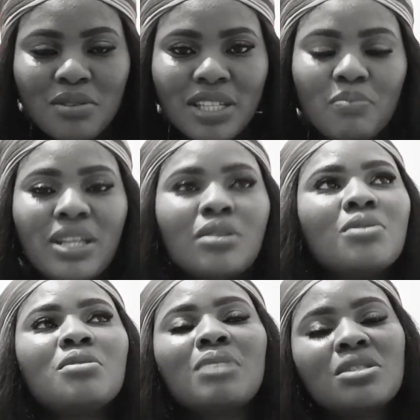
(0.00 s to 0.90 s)
you expect
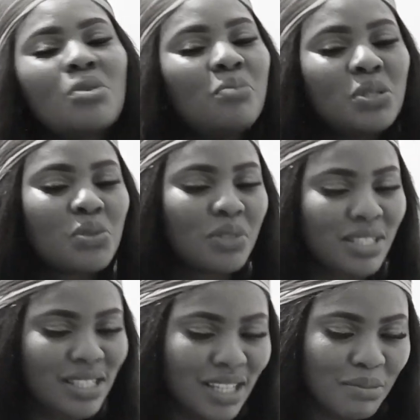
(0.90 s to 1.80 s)
customers coming to your
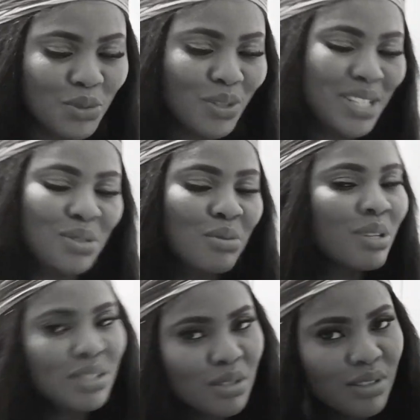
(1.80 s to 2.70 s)
DM to ask
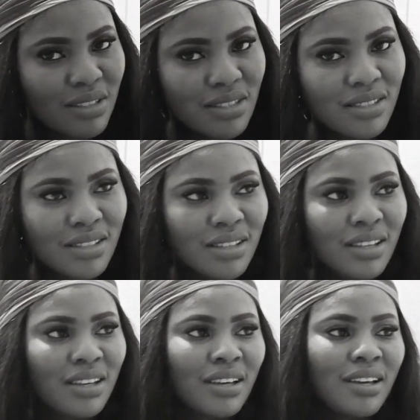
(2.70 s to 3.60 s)
questions.
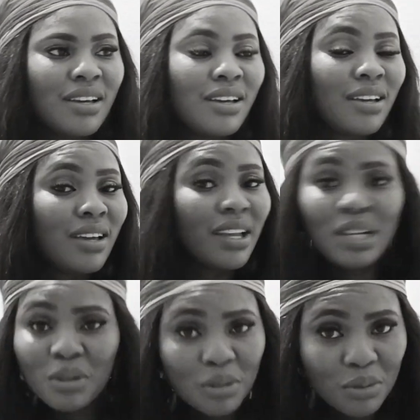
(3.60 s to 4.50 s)

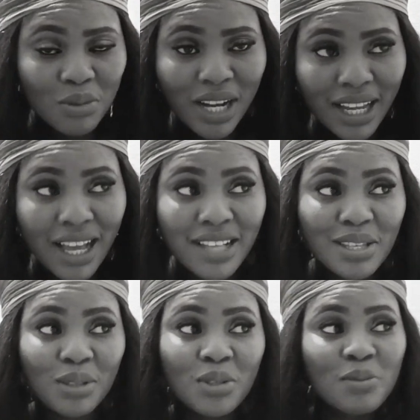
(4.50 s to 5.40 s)
Hello, go and
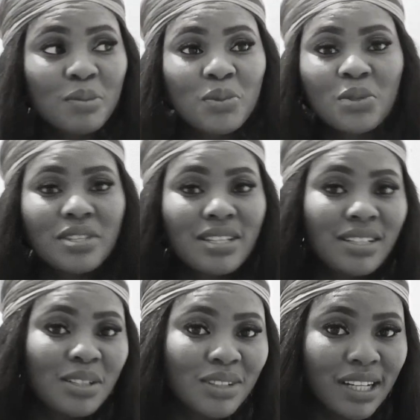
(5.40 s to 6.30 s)
ask those people
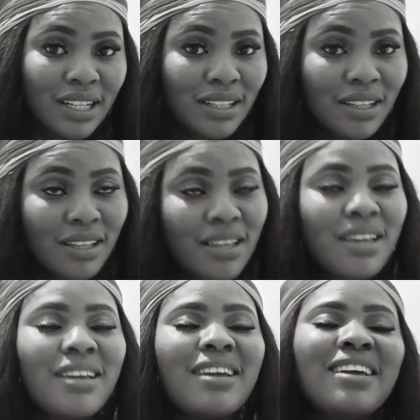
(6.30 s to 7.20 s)
succeeding online.
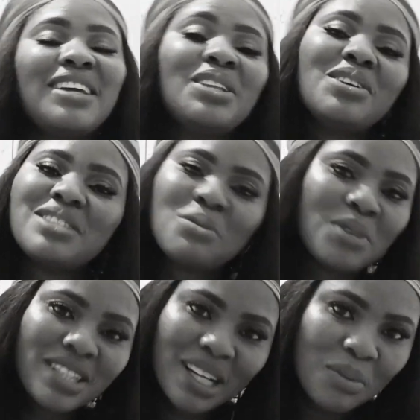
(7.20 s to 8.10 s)
It doesn't
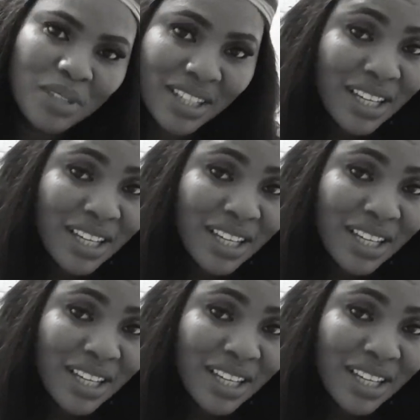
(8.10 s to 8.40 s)
work that way. I